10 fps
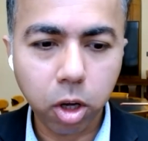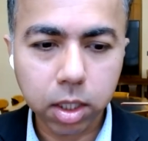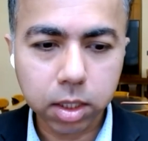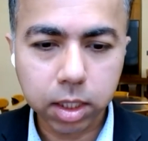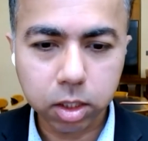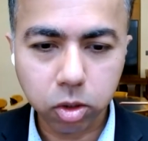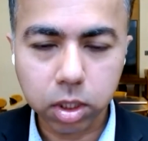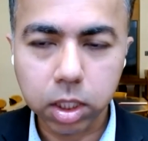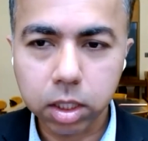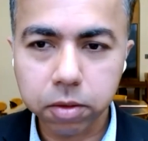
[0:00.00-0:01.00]
policy is
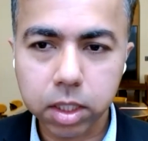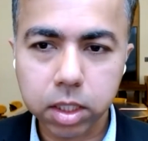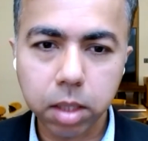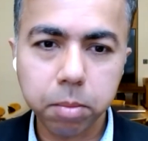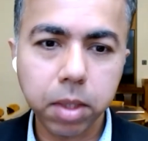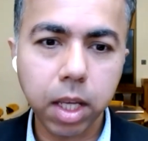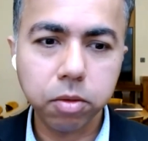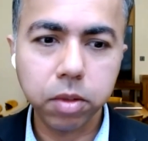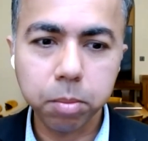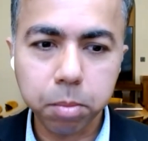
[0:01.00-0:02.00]
only the first step.
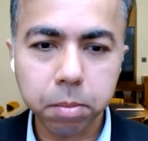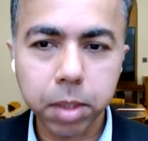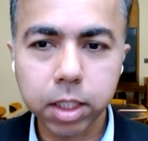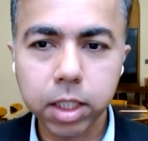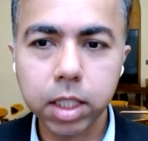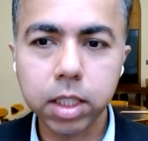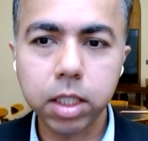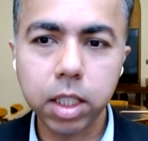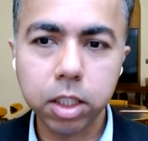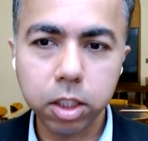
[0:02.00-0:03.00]
As we implement it,
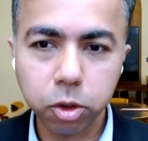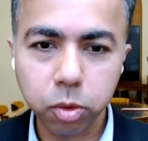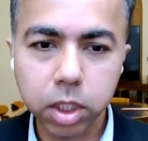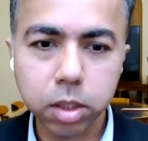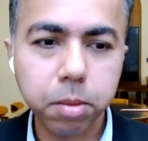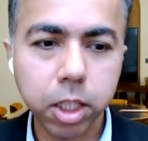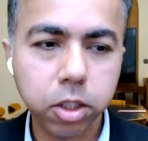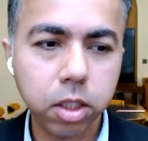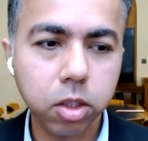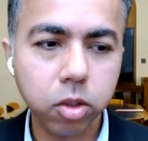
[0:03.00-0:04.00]
it increased
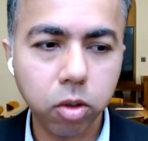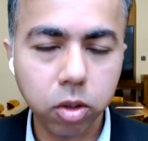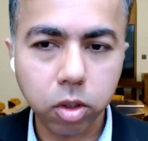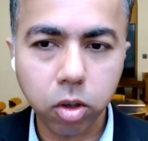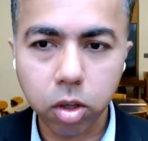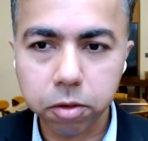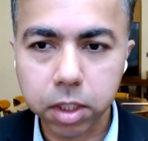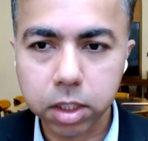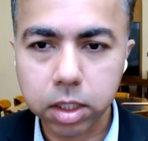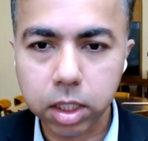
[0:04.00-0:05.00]
pressures on all of
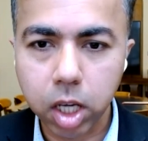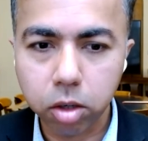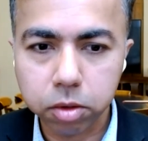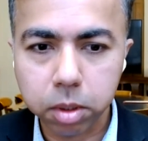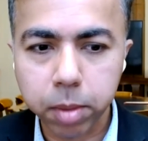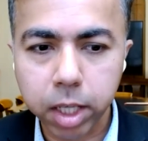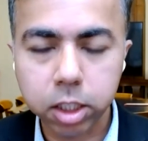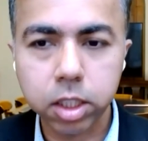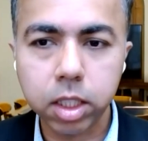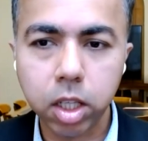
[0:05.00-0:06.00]
us in how we
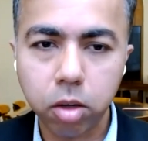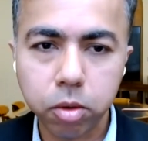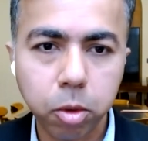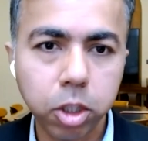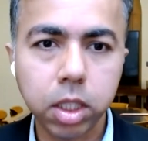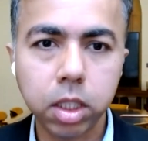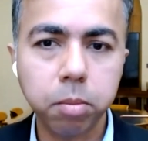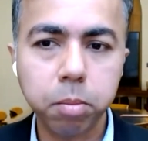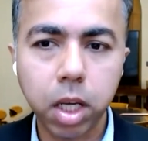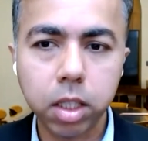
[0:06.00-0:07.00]
manage it, how we monitor
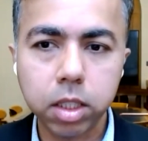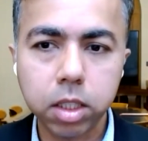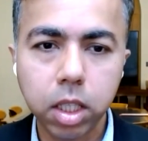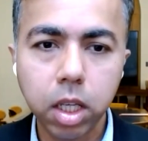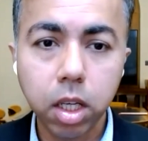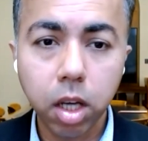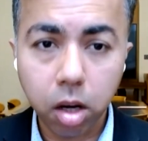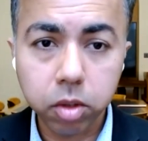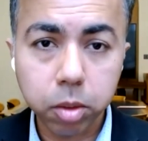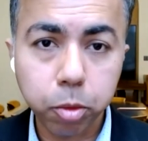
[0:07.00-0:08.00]
compliance,
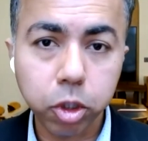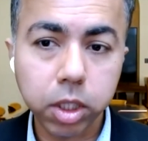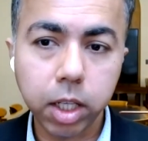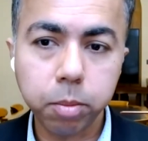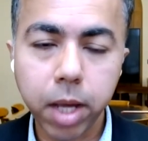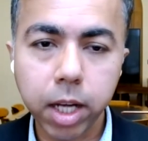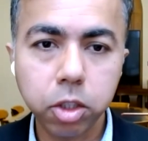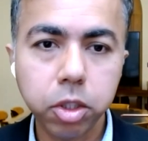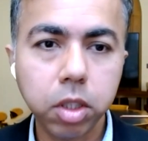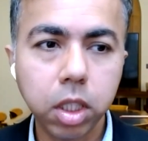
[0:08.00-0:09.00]
how we report that
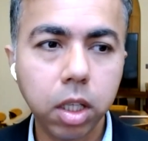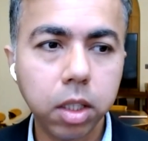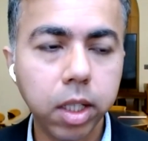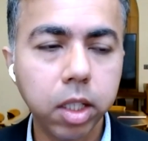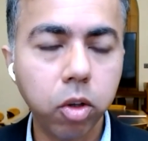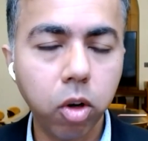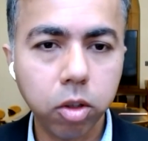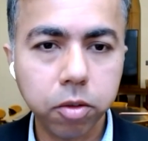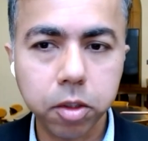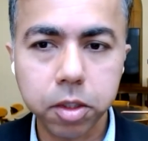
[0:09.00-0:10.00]
back to UKRI,
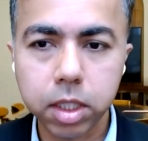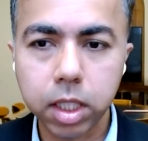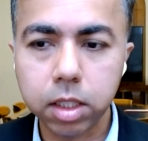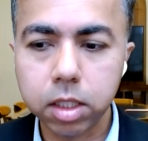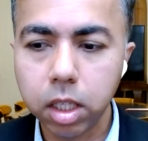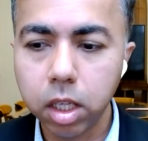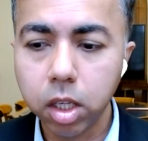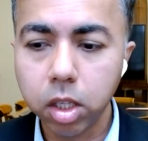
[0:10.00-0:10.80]
all of those things.